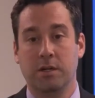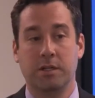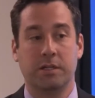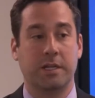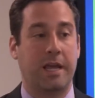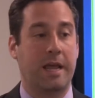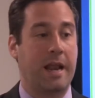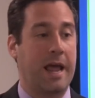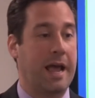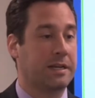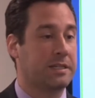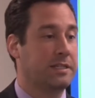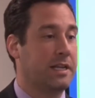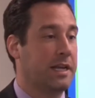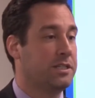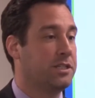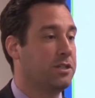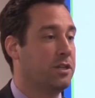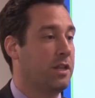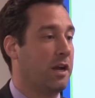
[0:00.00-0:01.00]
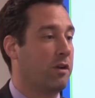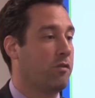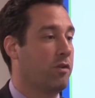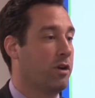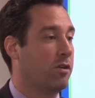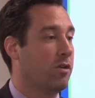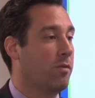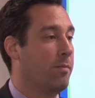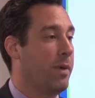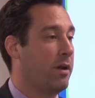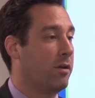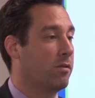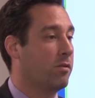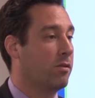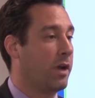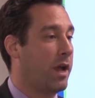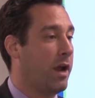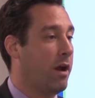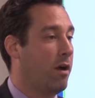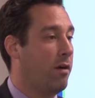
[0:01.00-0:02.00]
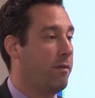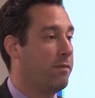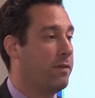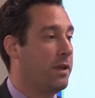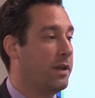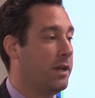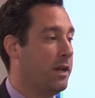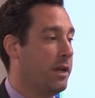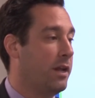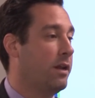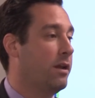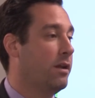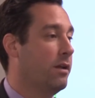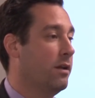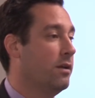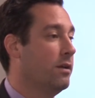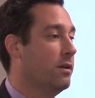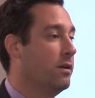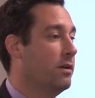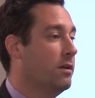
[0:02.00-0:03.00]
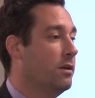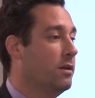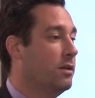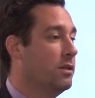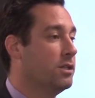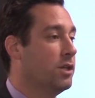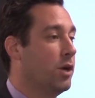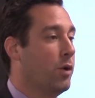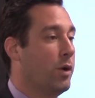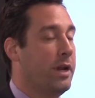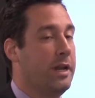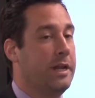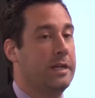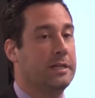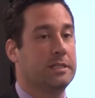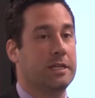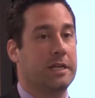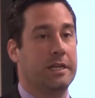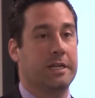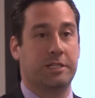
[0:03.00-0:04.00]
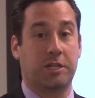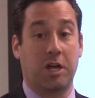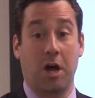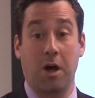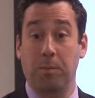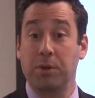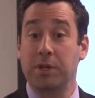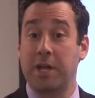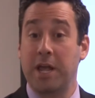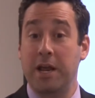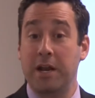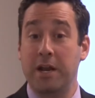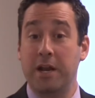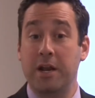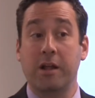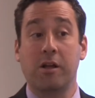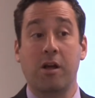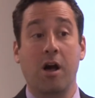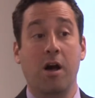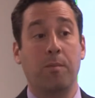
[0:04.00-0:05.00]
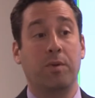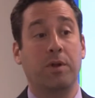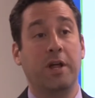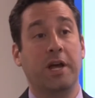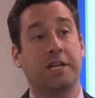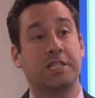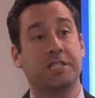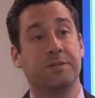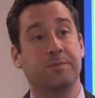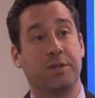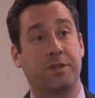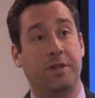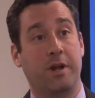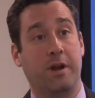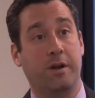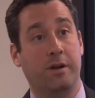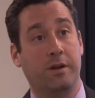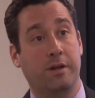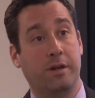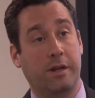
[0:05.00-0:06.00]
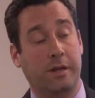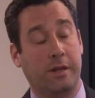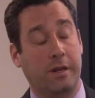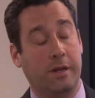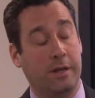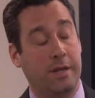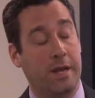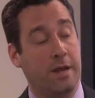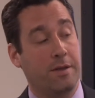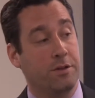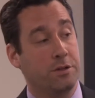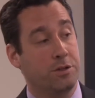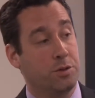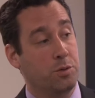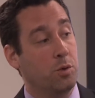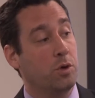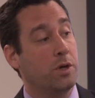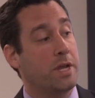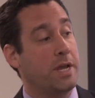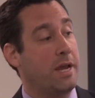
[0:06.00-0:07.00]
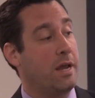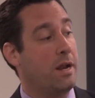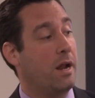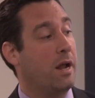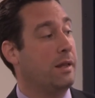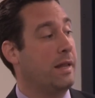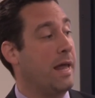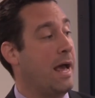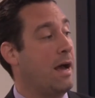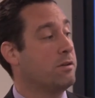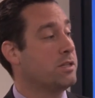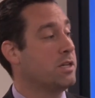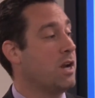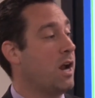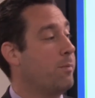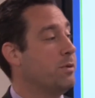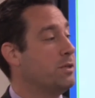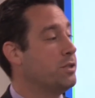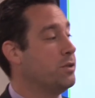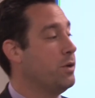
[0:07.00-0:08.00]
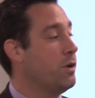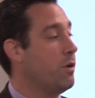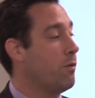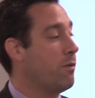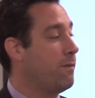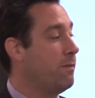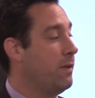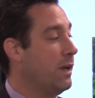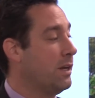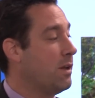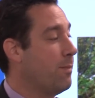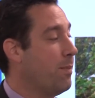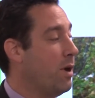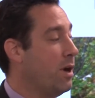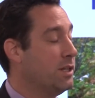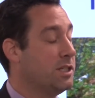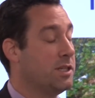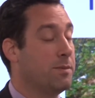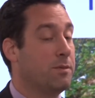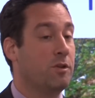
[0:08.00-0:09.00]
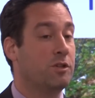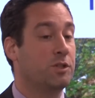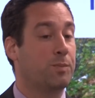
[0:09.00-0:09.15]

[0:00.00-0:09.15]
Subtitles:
to get access to that critical medical care if they need it. So it is complicated and complex, but again, the toolkit allows an opportunity to reflect upon some of those